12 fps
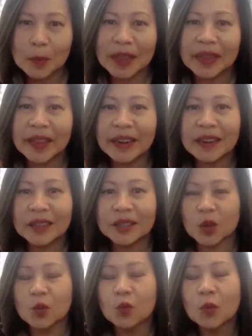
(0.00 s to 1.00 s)
but they're
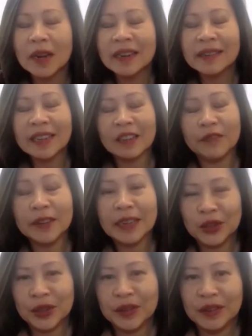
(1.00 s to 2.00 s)
just one
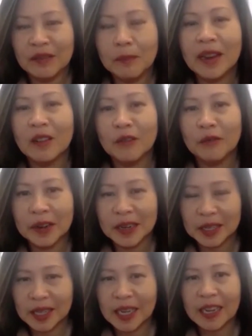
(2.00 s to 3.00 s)
definition of
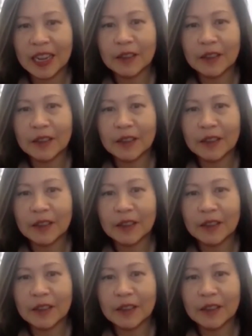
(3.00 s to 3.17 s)
Metaverse.